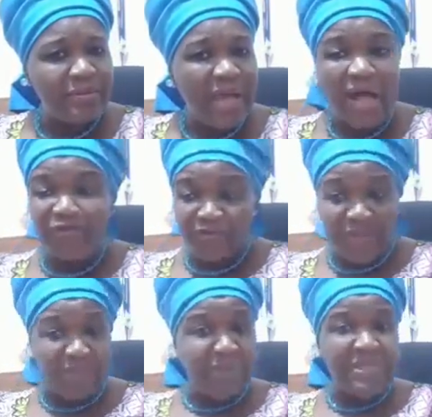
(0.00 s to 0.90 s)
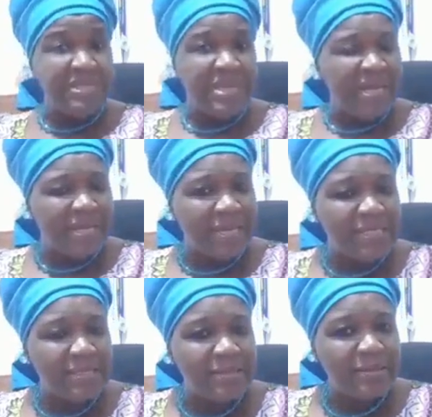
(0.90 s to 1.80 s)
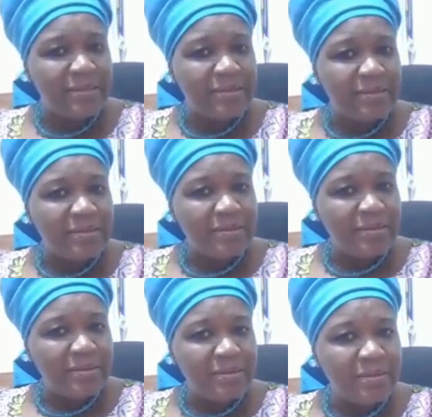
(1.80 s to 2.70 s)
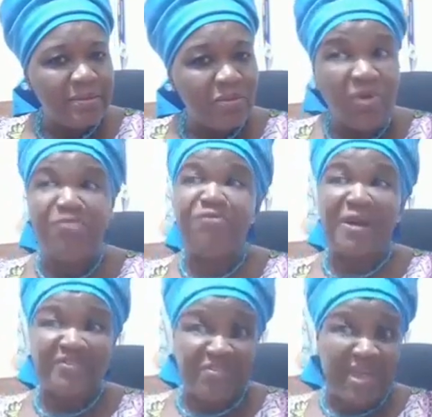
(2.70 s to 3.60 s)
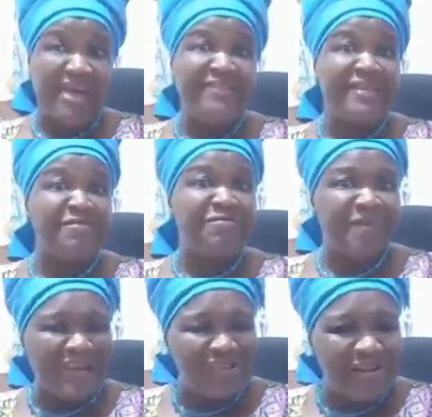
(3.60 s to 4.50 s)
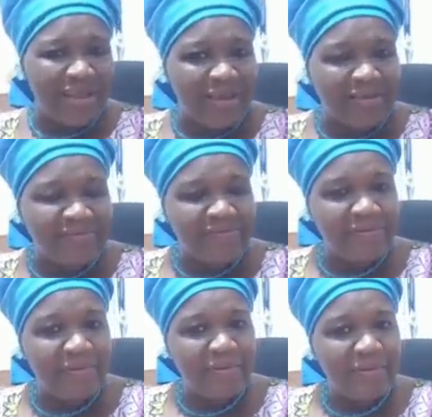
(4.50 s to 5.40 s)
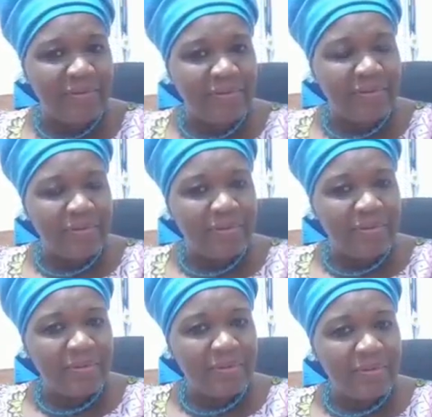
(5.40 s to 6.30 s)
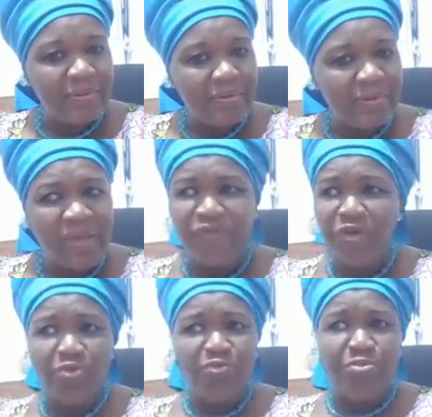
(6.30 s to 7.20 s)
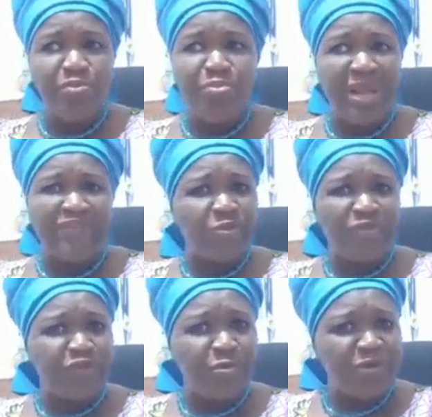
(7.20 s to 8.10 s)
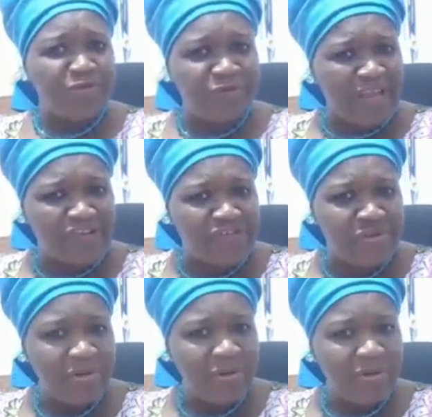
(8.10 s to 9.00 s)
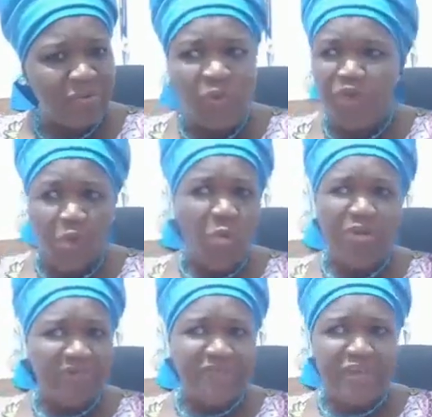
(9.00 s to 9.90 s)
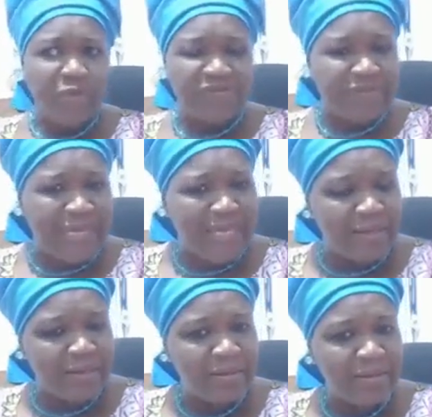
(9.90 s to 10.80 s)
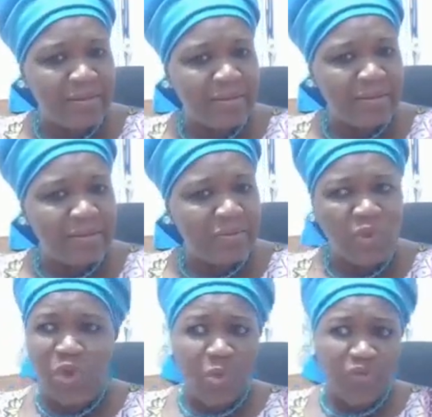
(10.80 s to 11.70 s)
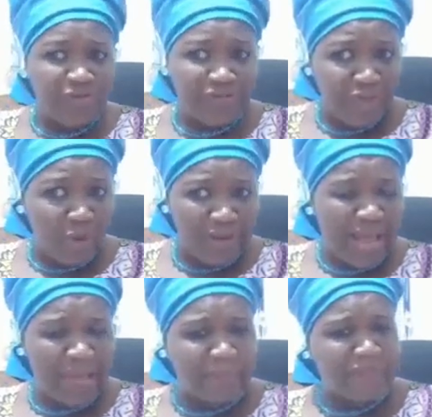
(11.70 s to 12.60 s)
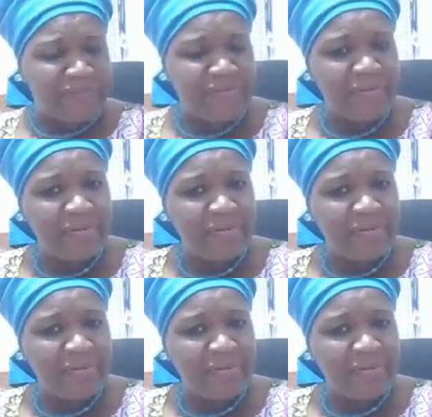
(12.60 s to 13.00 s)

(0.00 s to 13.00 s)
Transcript: half of their body naked, with fat thighs and fat legs. If you're blessed with so much flesh, we don't want to see your skin. We don't want to see your laps.